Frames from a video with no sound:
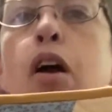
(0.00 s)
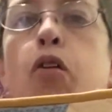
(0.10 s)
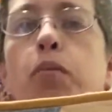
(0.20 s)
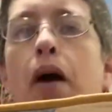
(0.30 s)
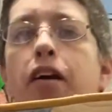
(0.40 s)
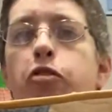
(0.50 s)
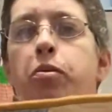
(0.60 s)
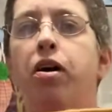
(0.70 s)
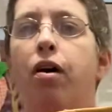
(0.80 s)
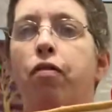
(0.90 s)
Reminds
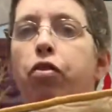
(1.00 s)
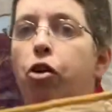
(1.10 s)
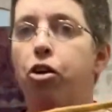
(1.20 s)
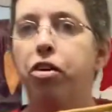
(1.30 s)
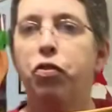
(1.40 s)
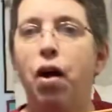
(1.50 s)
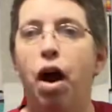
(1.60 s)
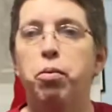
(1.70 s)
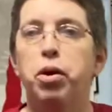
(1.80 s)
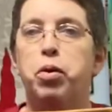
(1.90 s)
me of 30s
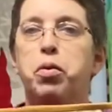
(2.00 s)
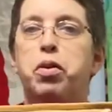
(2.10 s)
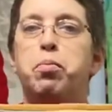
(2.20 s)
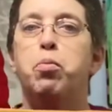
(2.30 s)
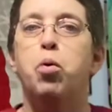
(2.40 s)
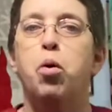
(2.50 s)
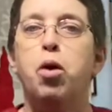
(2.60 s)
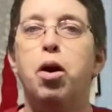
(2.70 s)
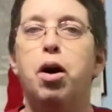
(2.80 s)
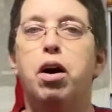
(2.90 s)
fabric with
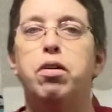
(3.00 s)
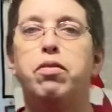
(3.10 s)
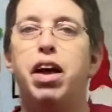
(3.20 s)
more of